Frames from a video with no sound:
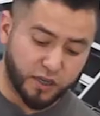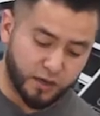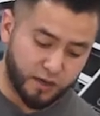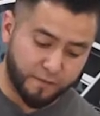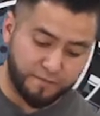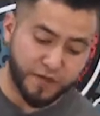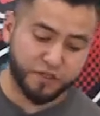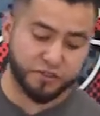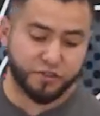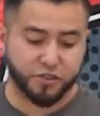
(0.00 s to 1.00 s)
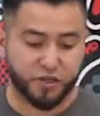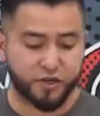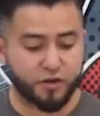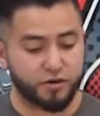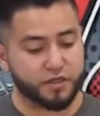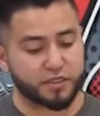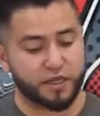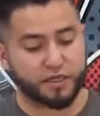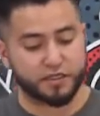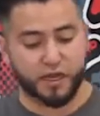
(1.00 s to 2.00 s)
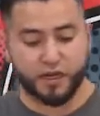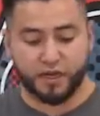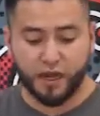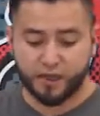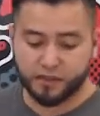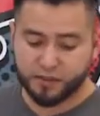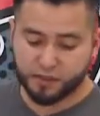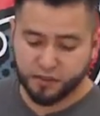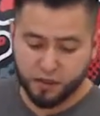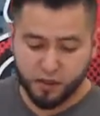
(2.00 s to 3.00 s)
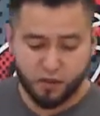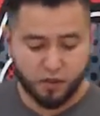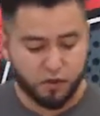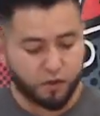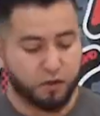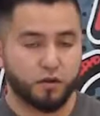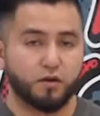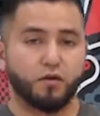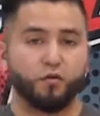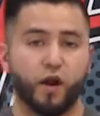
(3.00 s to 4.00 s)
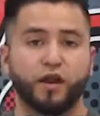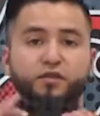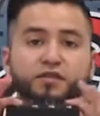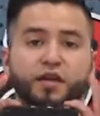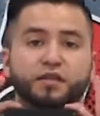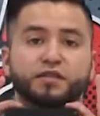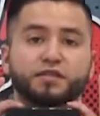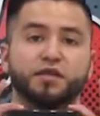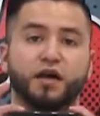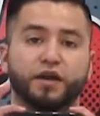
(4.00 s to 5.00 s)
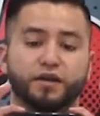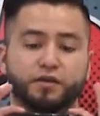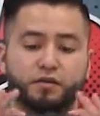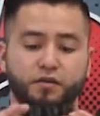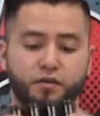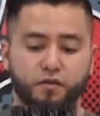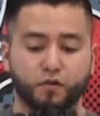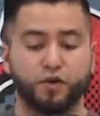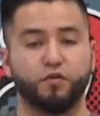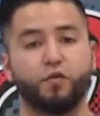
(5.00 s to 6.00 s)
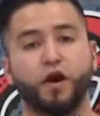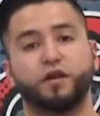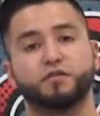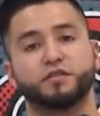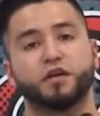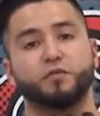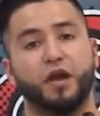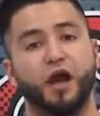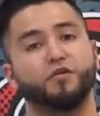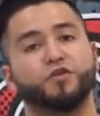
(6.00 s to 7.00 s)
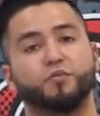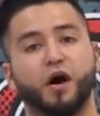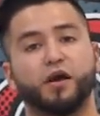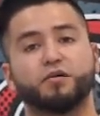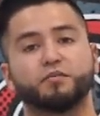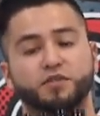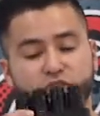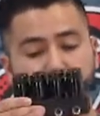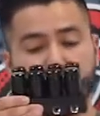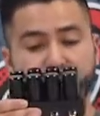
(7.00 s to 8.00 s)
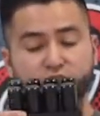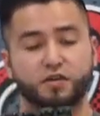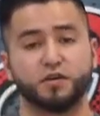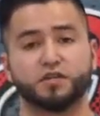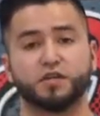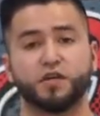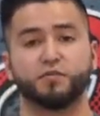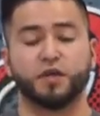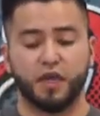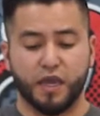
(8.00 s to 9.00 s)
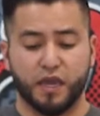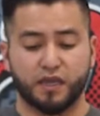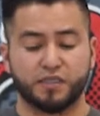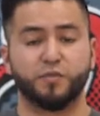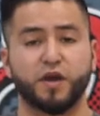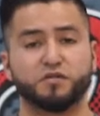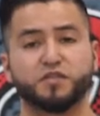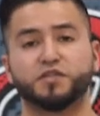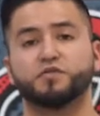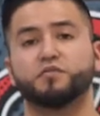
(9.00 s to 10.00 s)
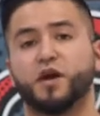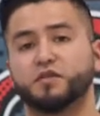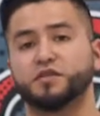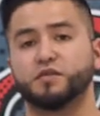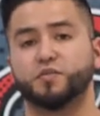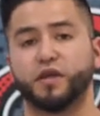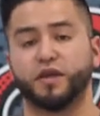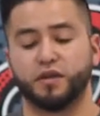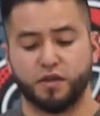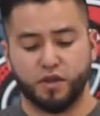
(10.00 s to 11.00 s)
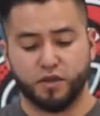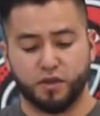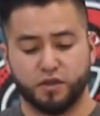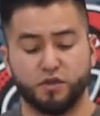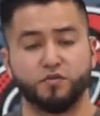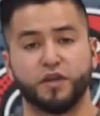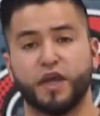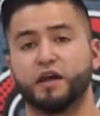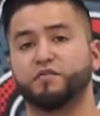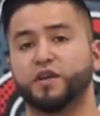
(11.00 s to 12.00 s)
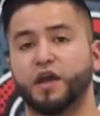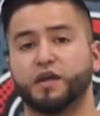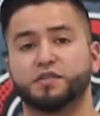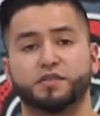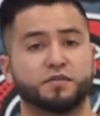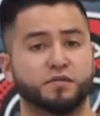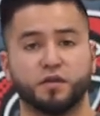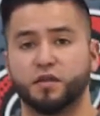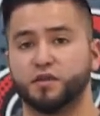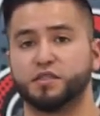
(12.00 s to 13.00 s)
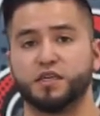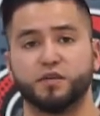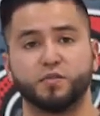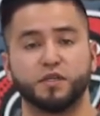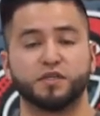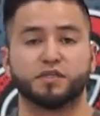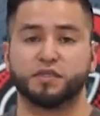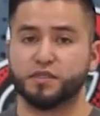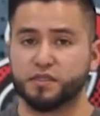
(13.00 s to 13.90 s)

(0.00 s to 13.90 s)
key features you're going to notice, it is a nice wire tuck design where the wires come out the bottom, so when it's hooked up and it's mounted to a mounting plate, you can have a nice seamless